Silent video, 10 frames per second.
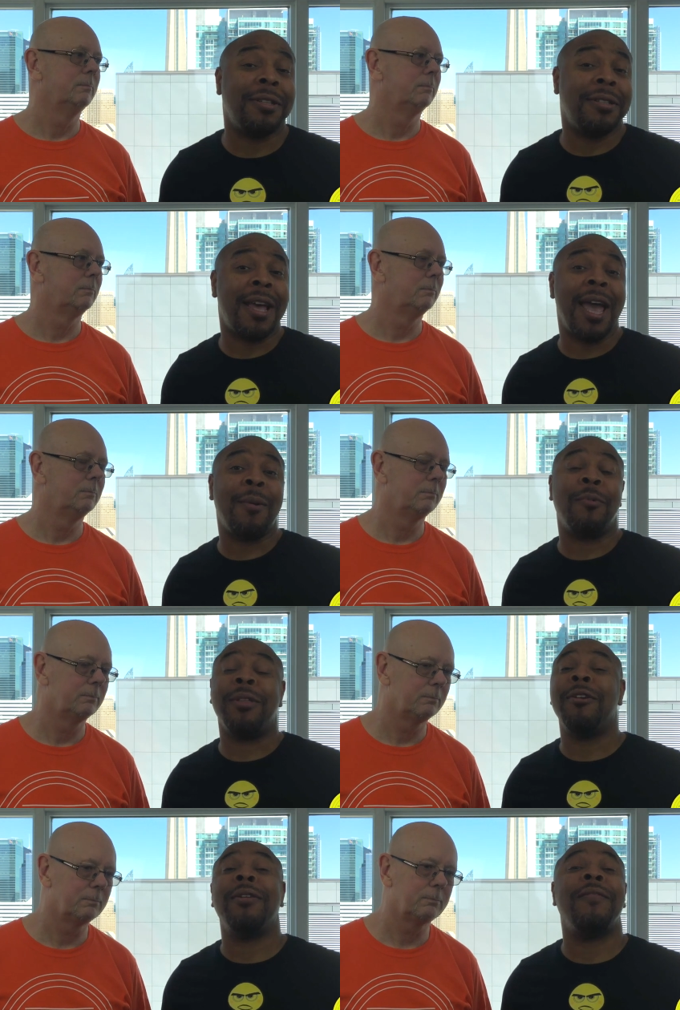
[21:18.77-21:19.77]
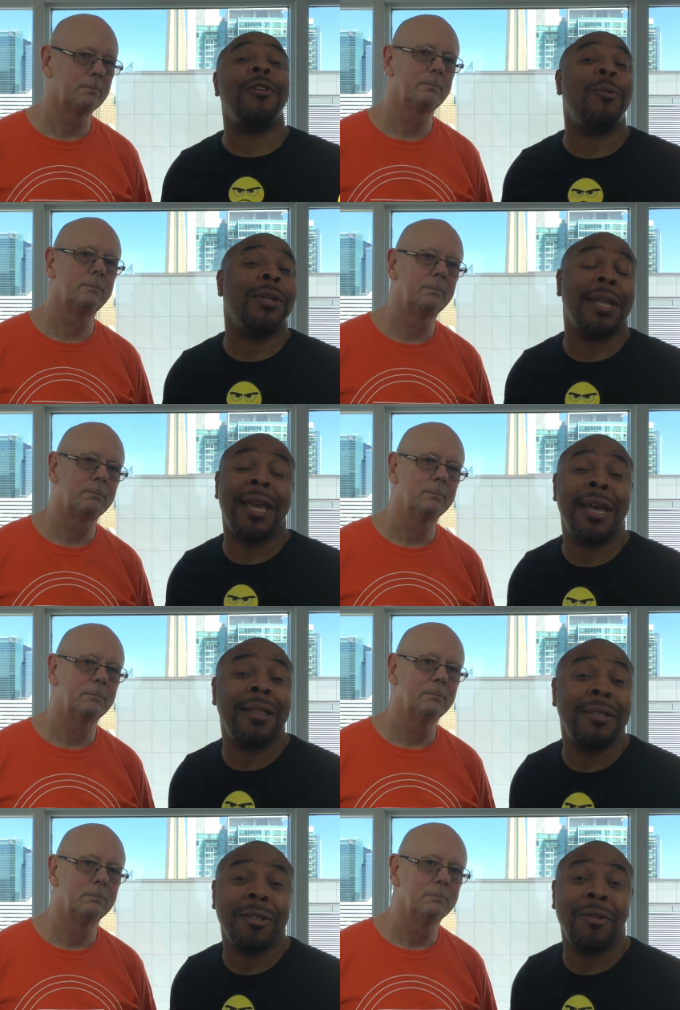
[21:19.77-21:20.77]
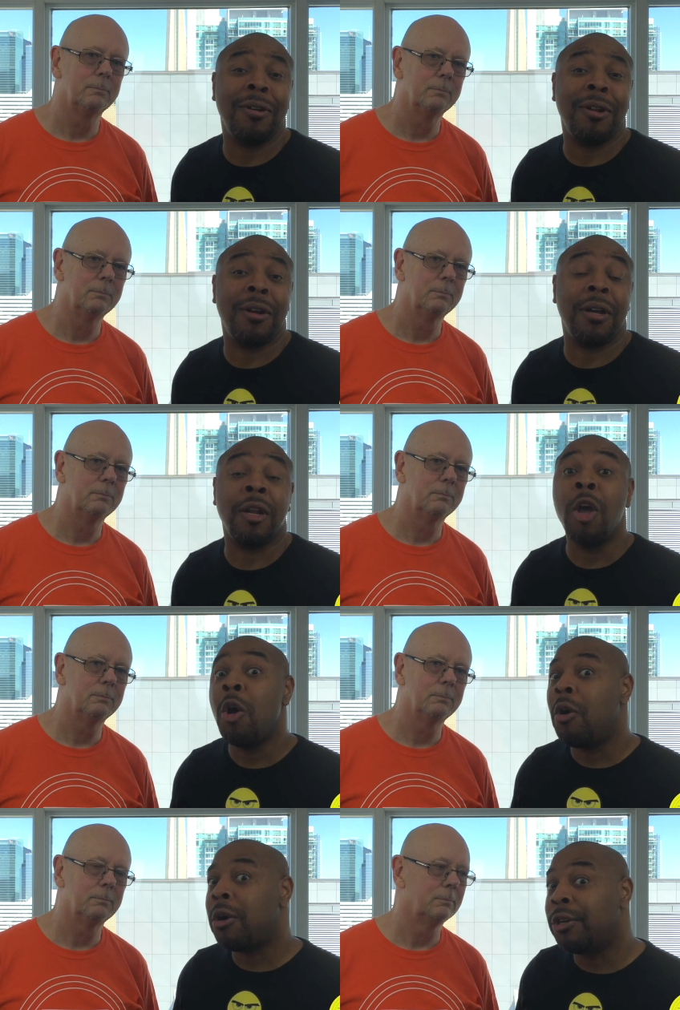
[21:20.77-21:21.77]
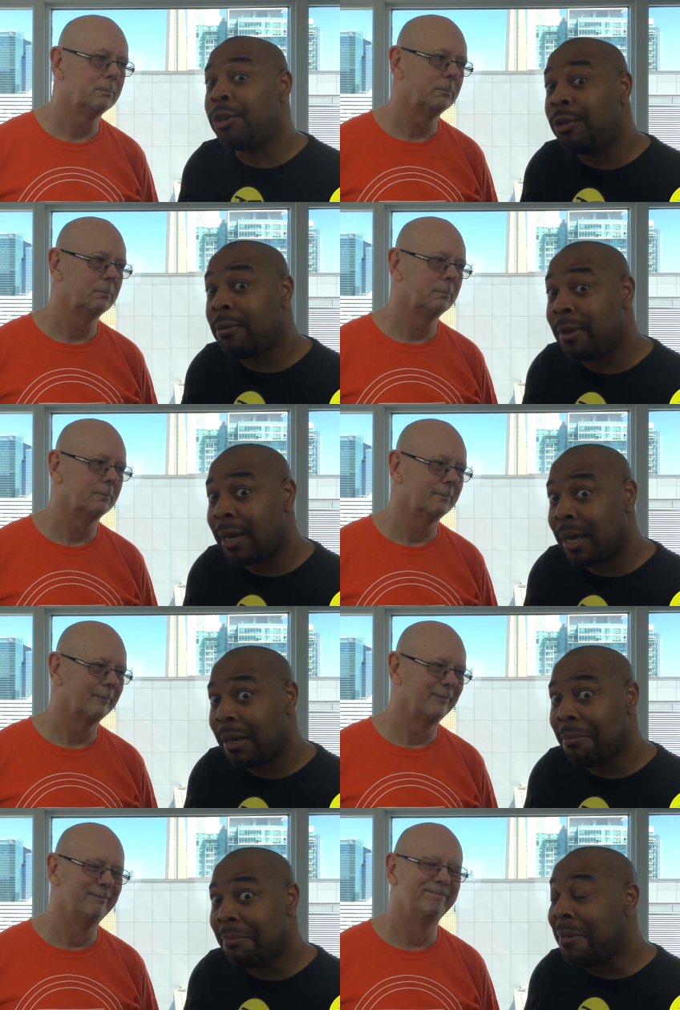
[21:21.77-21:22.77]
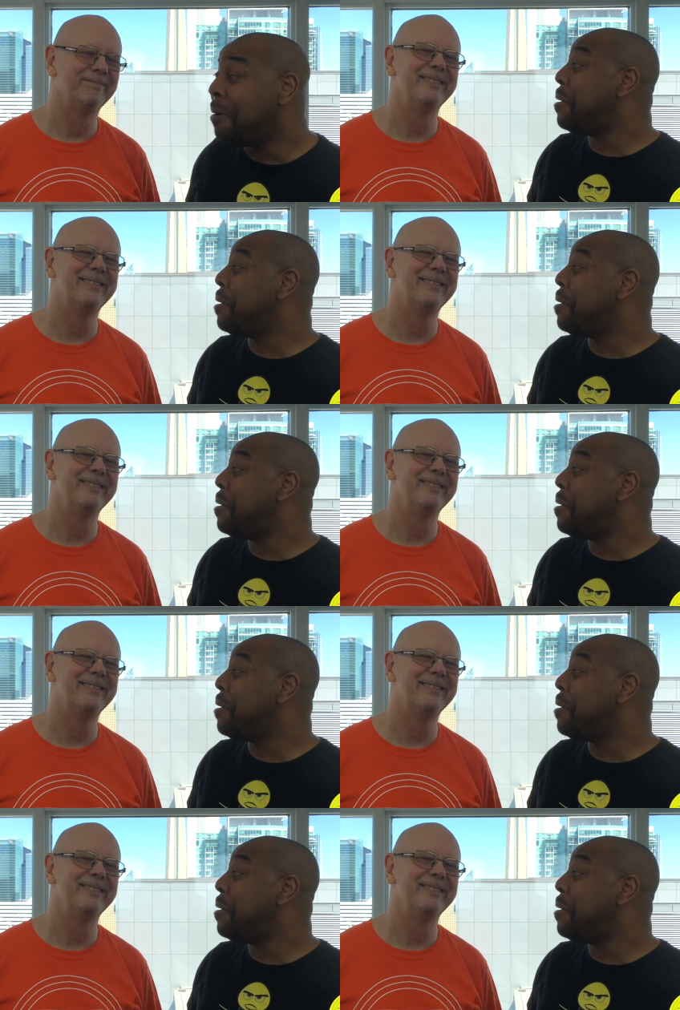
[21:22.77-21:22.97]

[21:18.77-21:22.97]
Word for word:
Speaker 1: this time where they don't even know what the hell is going on. Or do they?